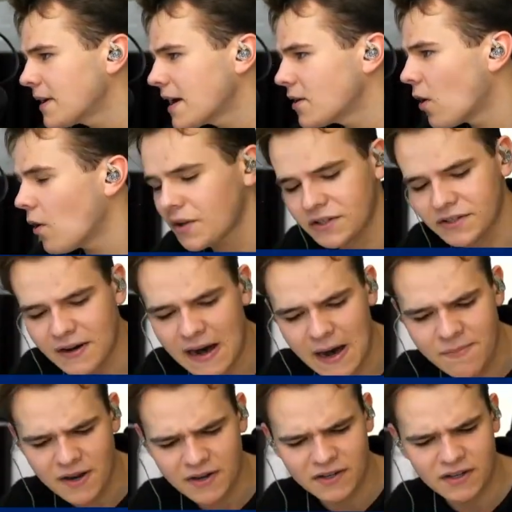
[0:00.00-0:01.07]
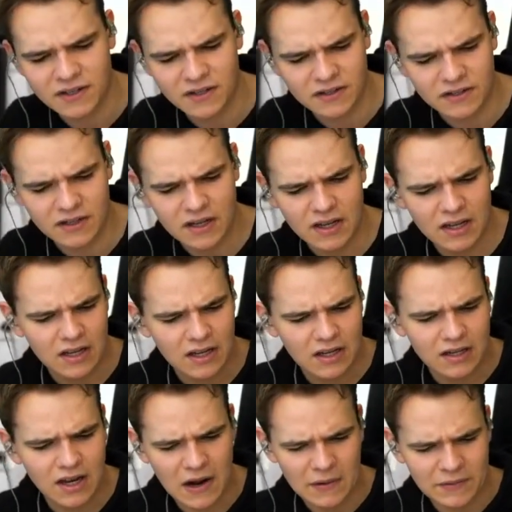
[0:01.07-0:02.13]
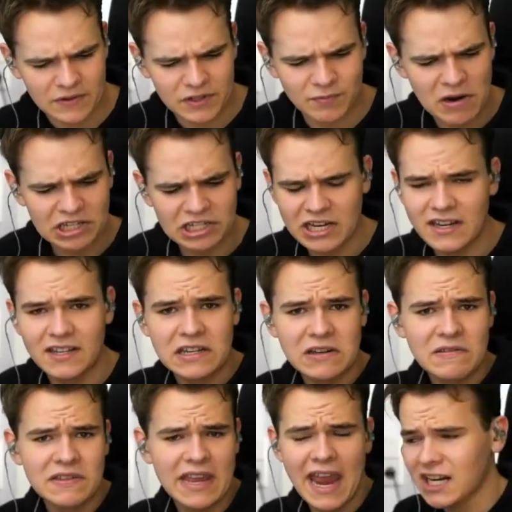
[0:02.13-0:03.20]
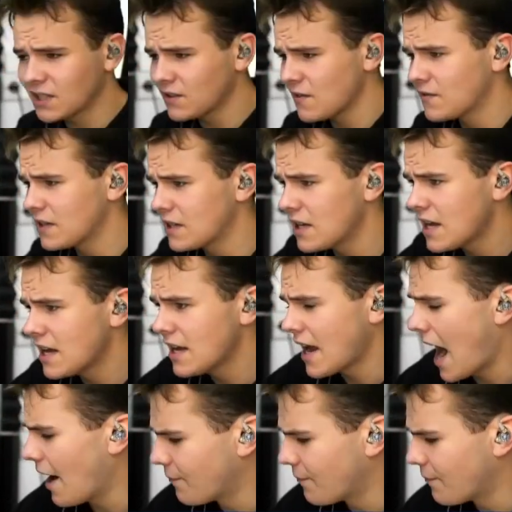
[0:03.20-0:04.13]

X-Plane all the time that just, you know, switches to the X-50?